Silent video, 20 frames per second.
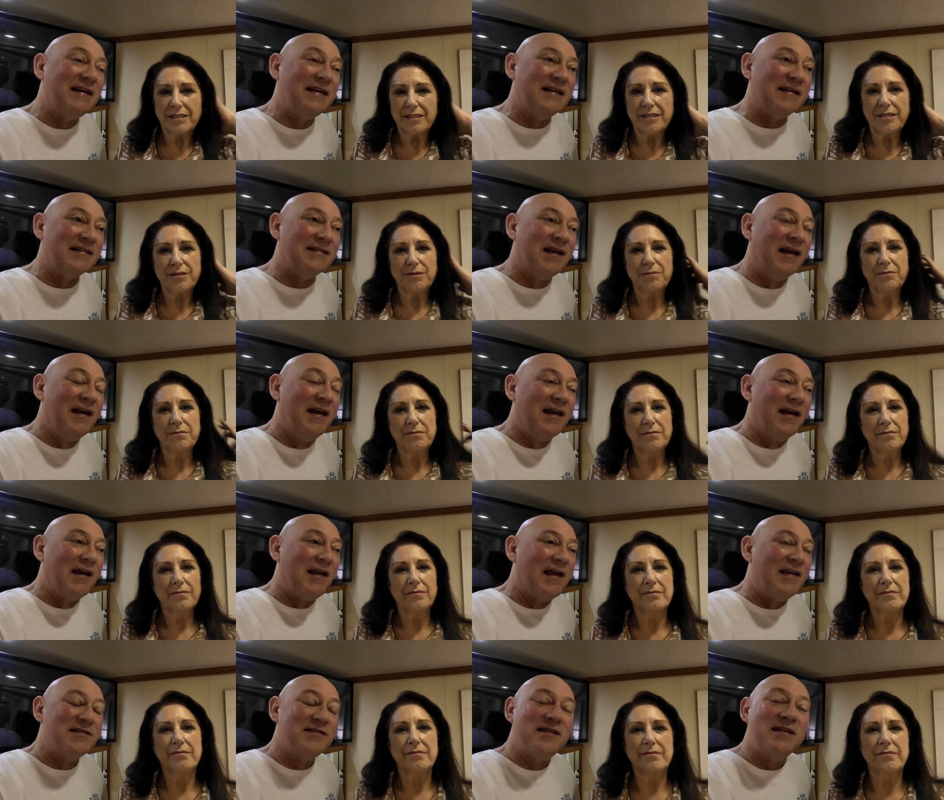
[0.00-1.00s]
Speaker 1: is,
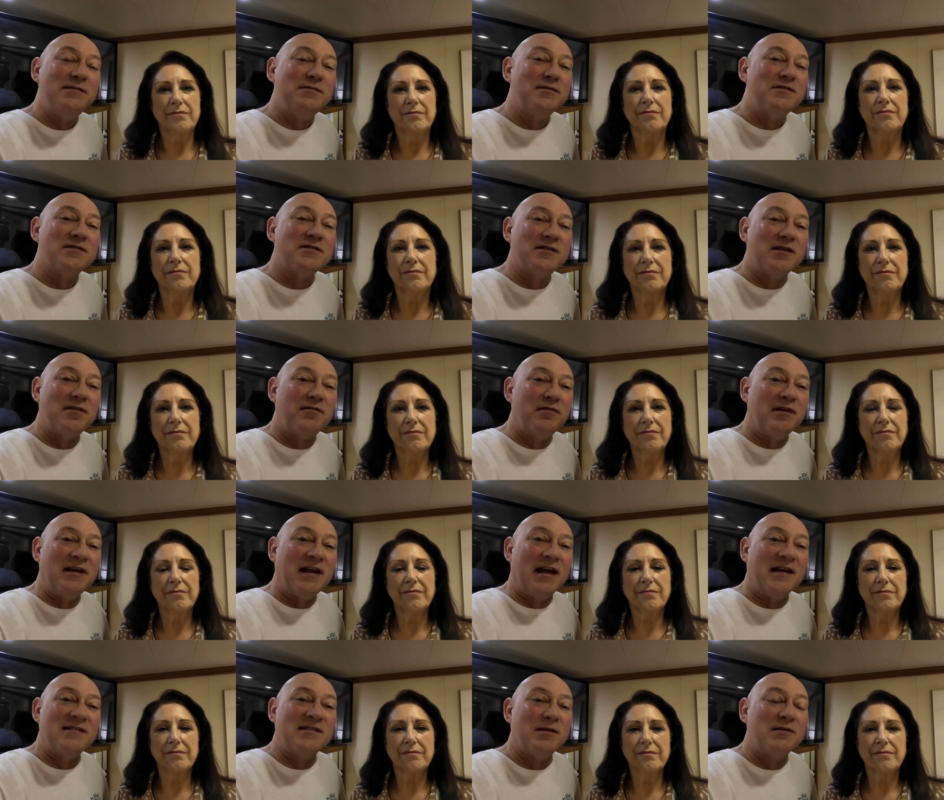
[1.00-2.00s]
this was just a three
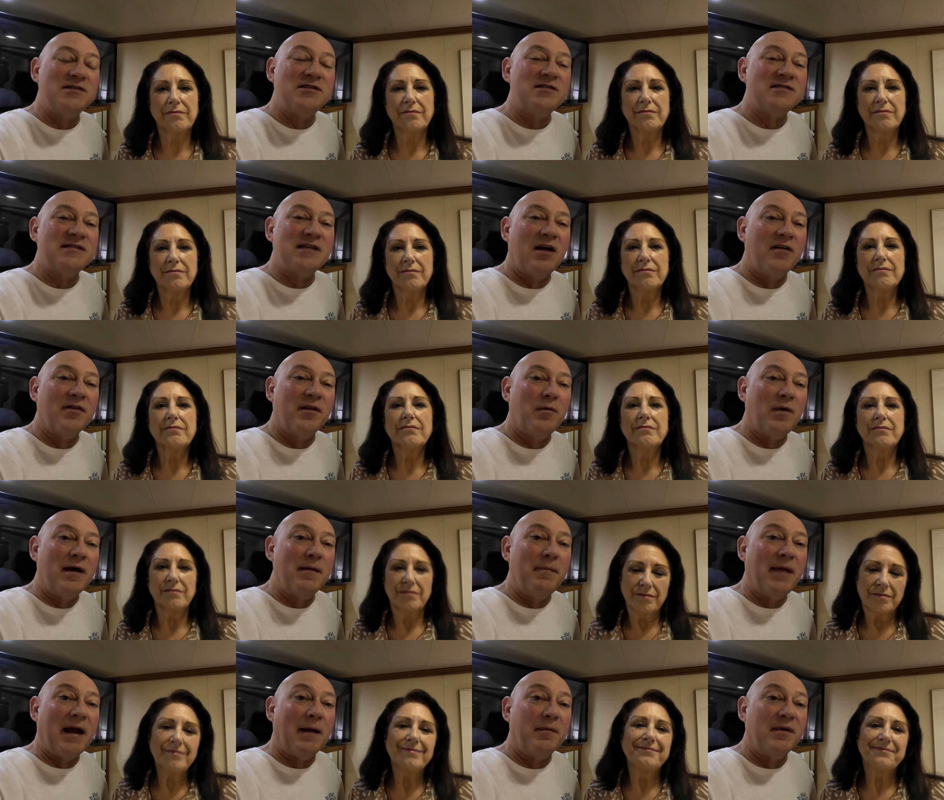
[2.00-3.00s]
day, so it's just on the way
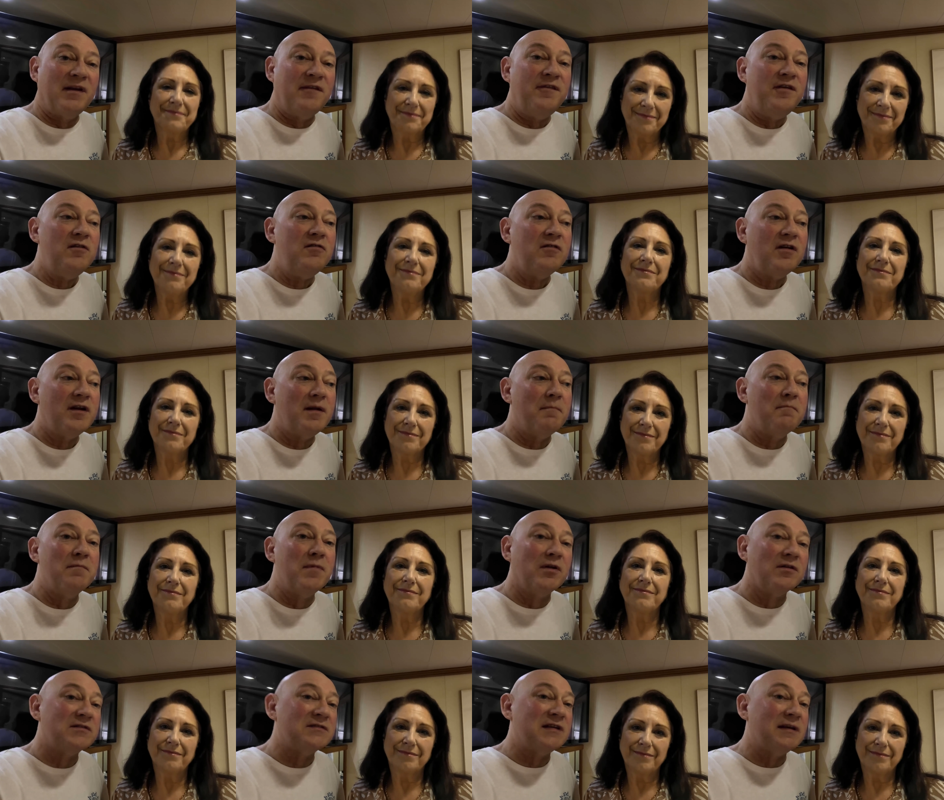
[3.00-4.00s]
back. But if you're on a
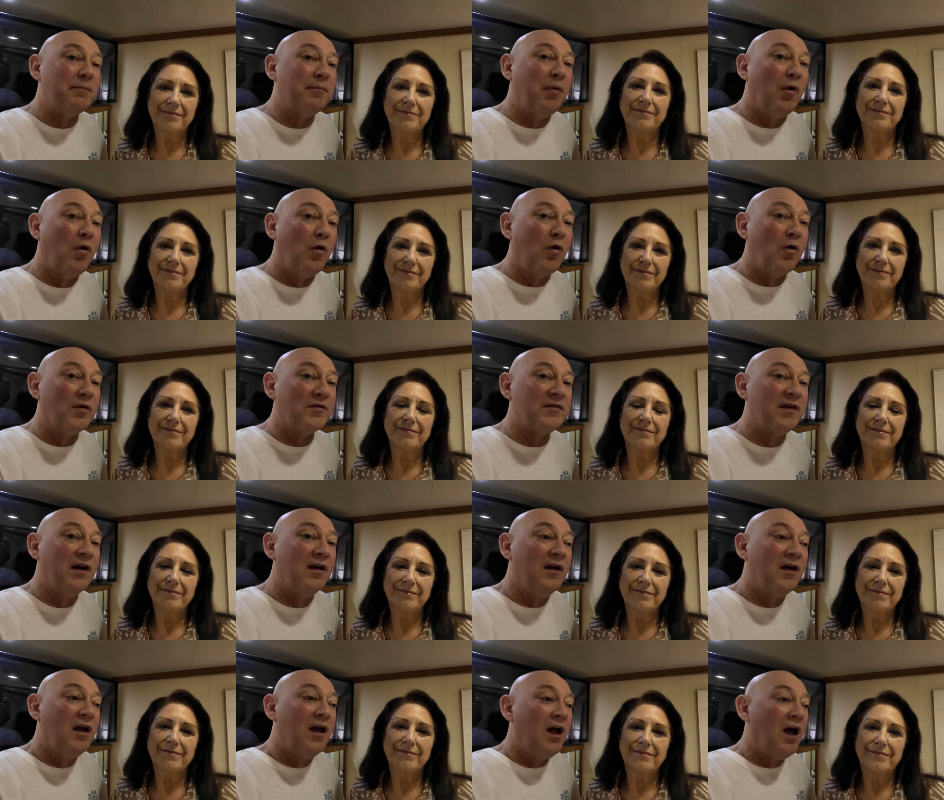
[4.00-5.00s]
multi port
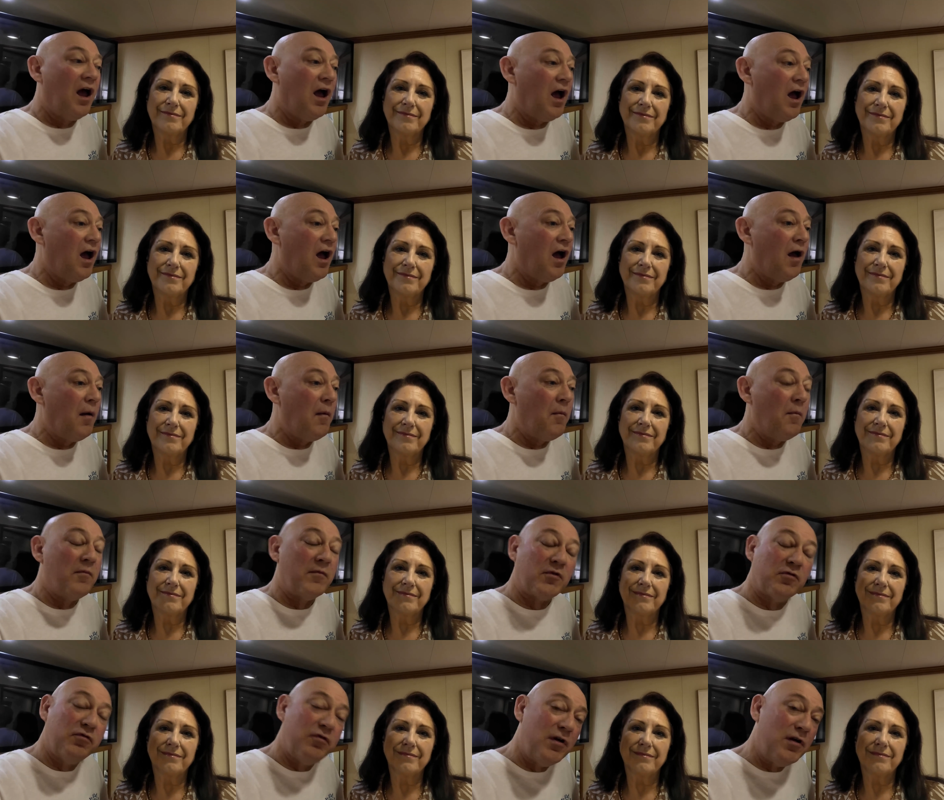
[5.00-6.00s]
um,
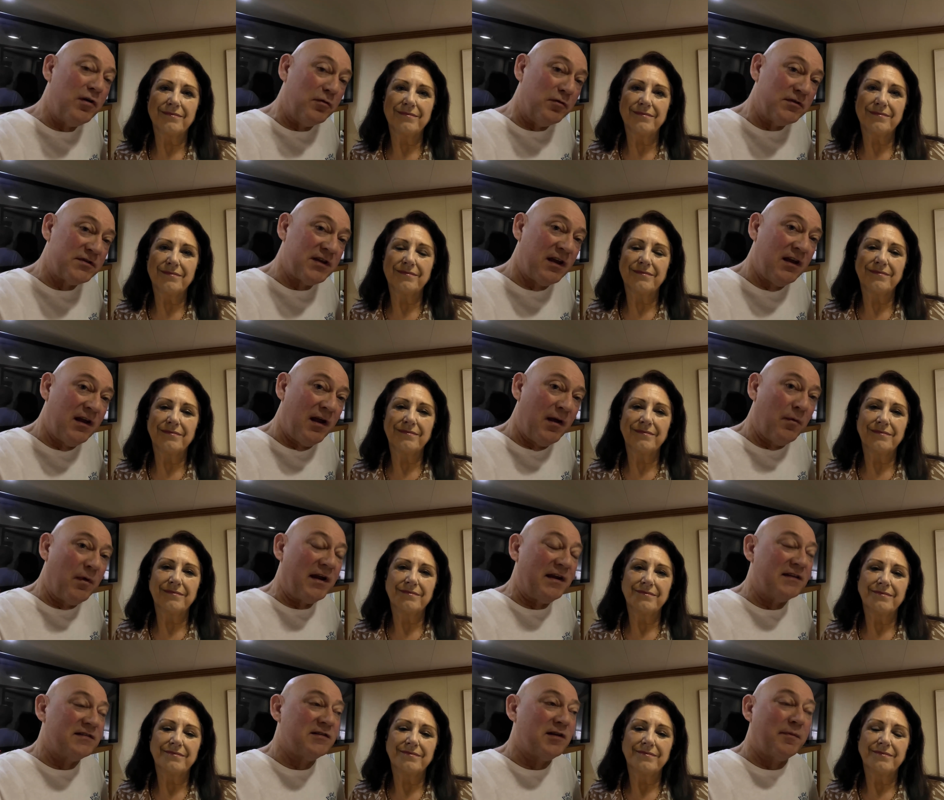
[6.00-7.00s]
cruise, where
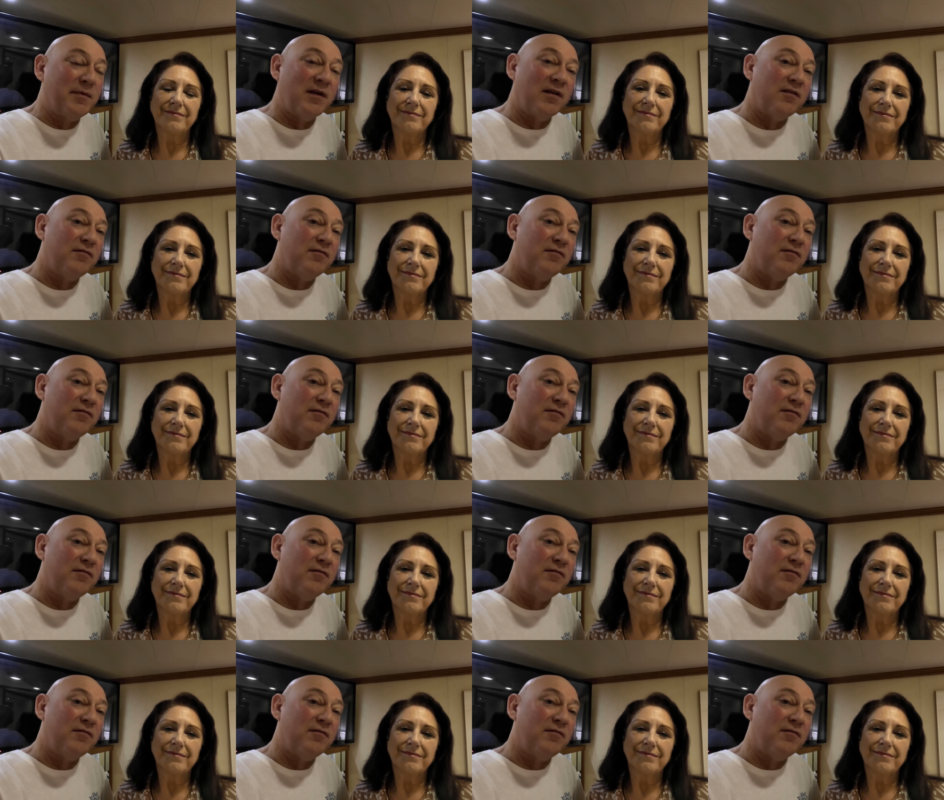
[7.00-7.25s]
you're stopping